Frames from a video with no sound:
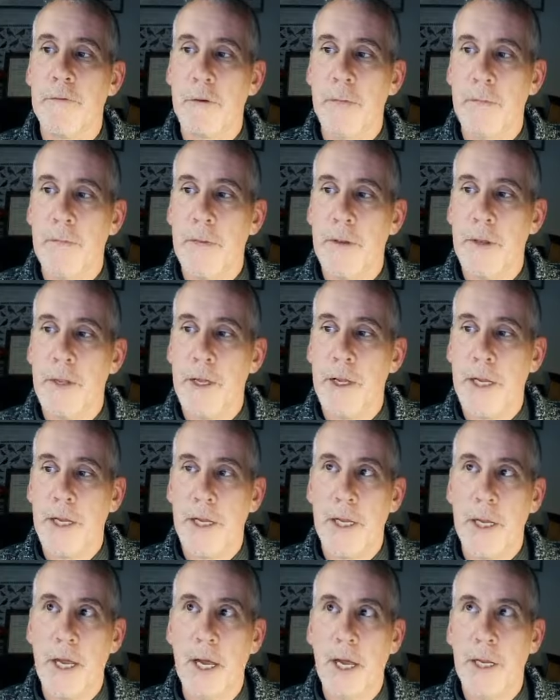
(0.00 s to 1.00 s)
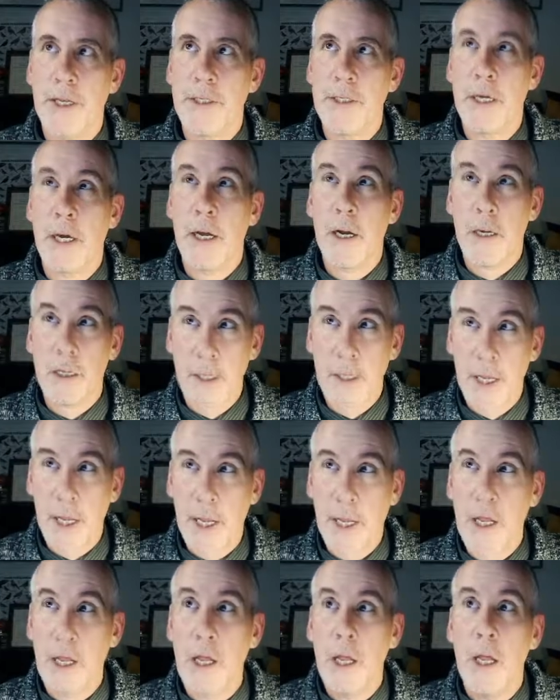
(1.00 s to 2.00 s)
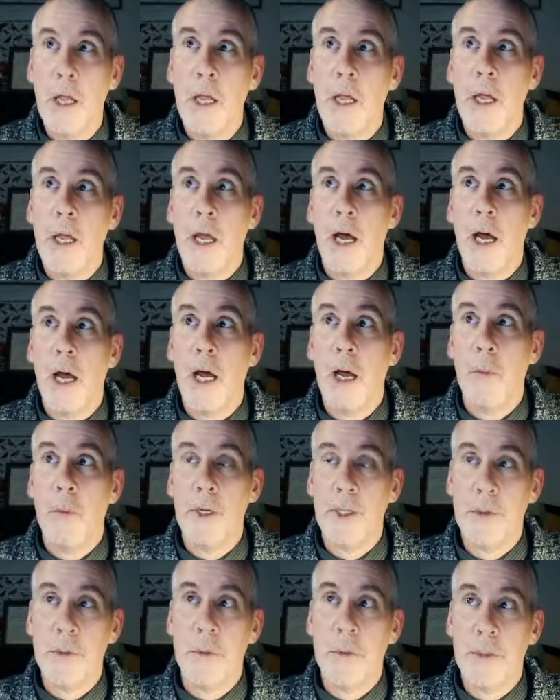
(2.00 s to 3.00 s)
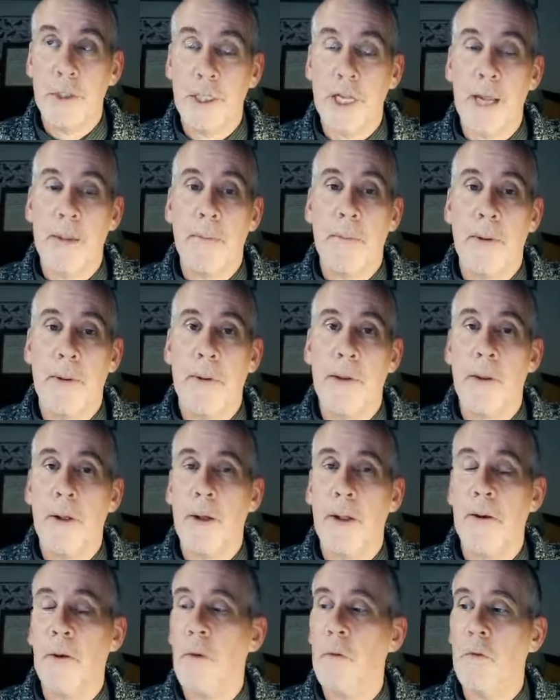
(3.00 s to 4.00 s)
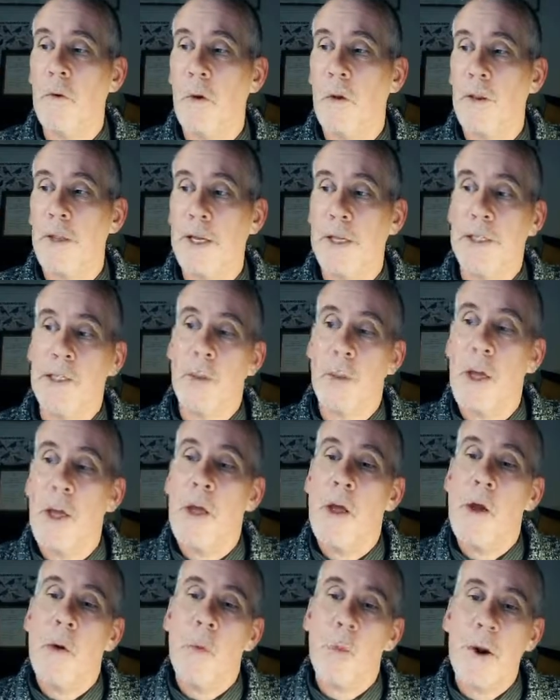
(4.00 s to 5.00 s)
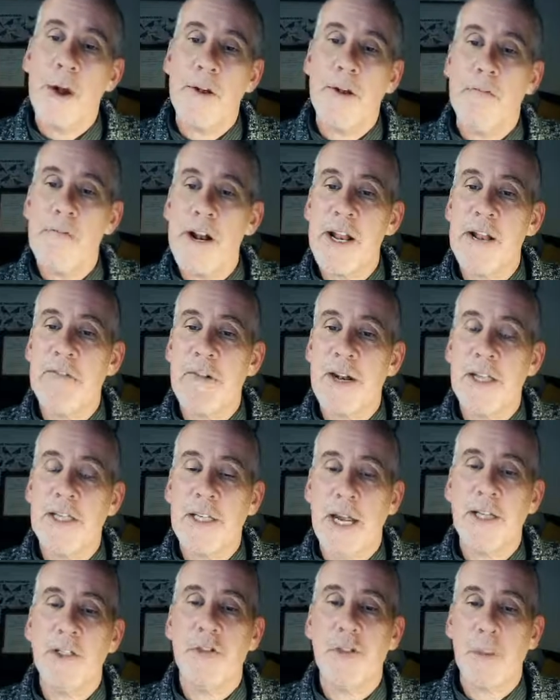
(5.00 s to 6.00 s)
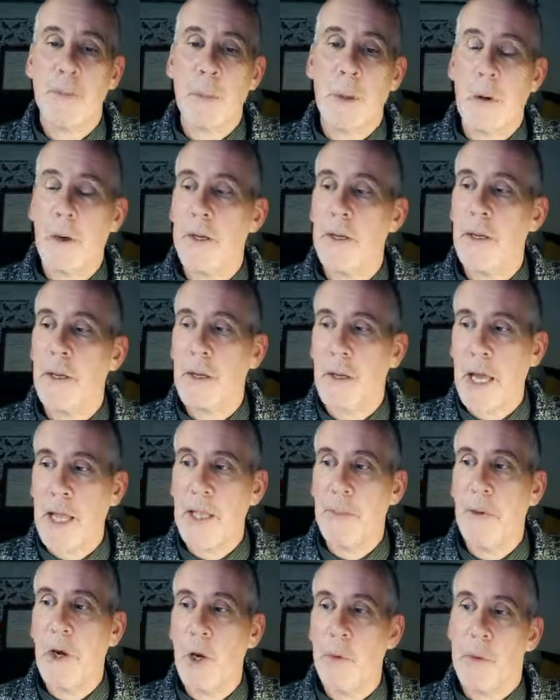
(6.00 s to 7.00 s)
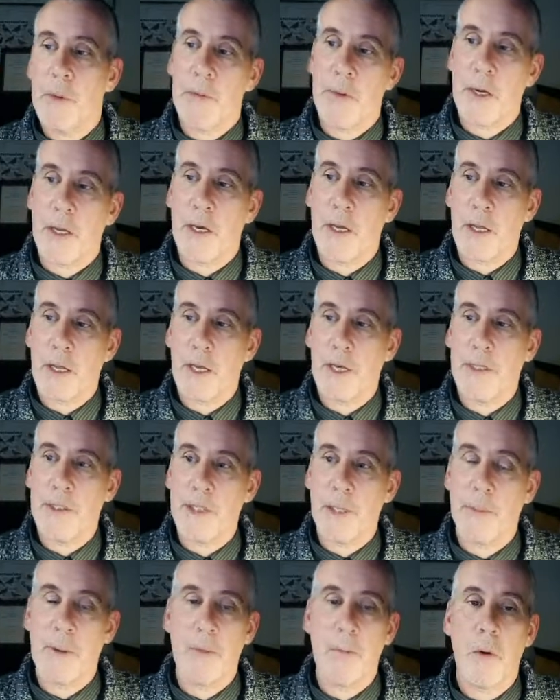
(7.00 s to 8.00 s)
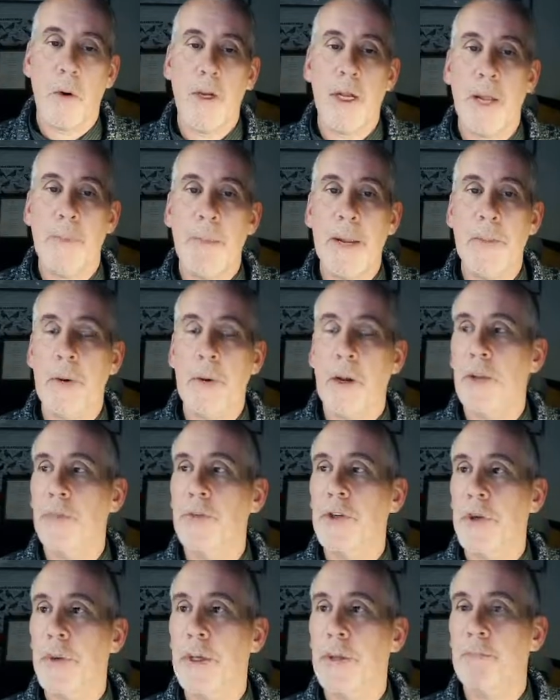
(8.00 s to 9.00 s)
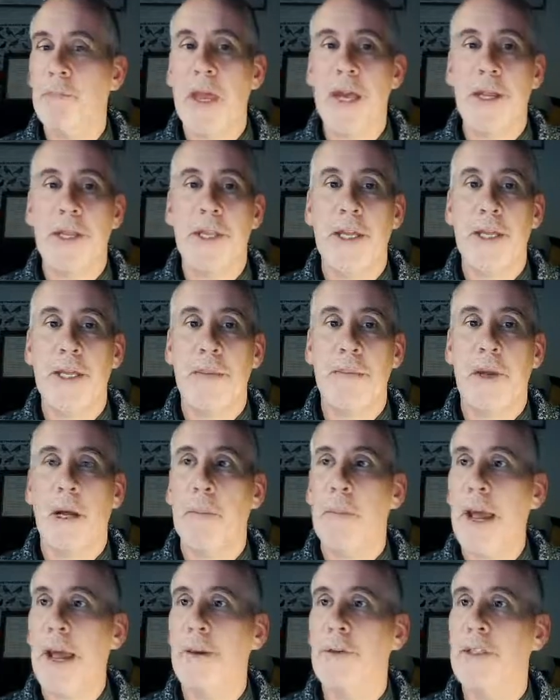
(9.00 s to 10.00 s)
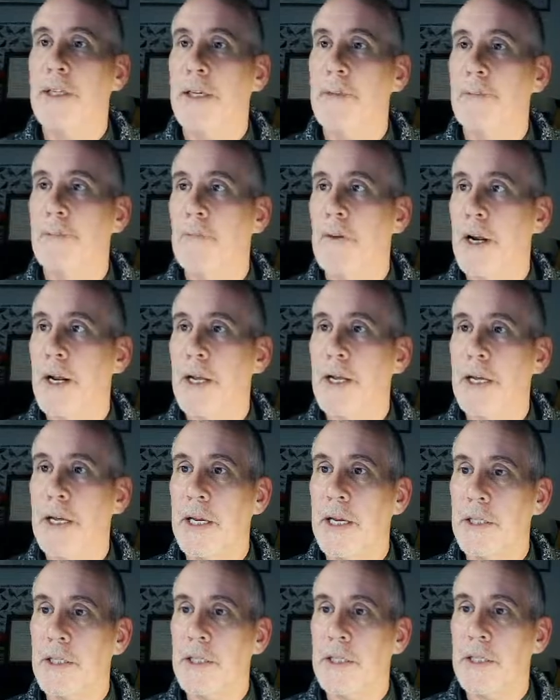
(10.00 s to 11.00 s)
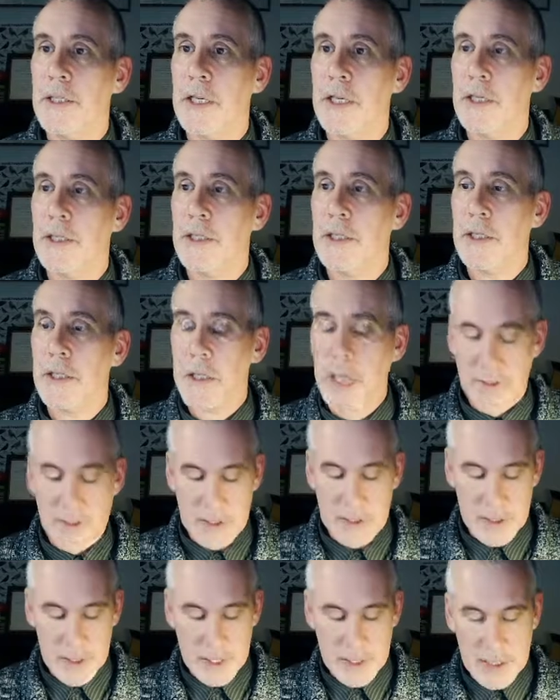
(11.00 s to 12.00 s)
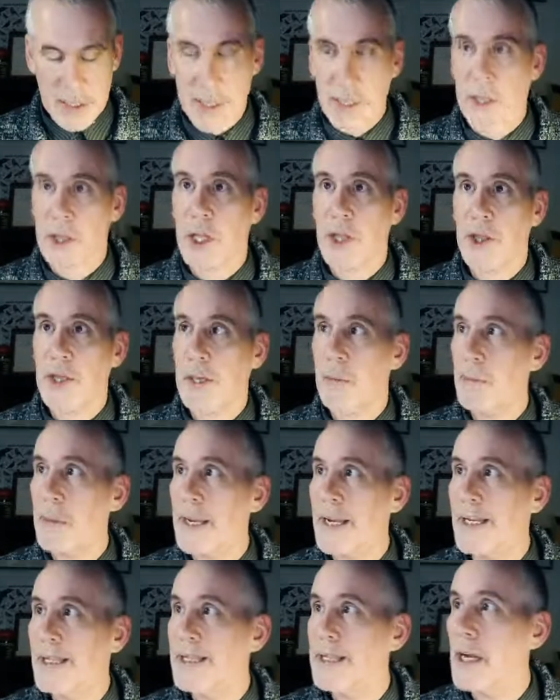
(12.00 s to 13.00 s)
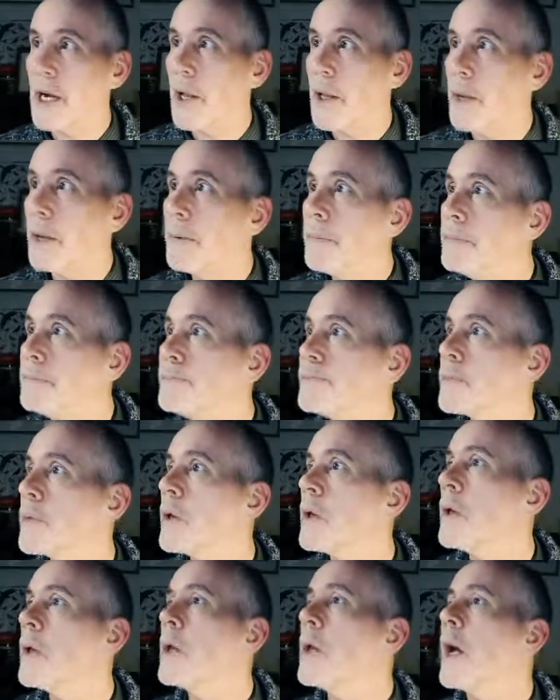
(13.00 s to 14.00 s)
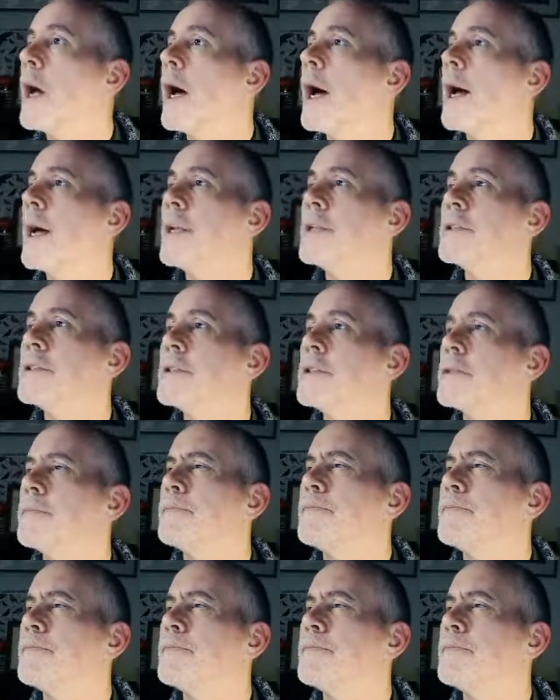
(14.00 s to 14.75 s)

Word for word: from the Antarctic, uh, which will tip an awful lot of things. So we're at a really, really dangerous point at the moment. We're kind of like at a tipping point, and people aren't doing anything about it. Really, it's it's there. There's nothing being done, and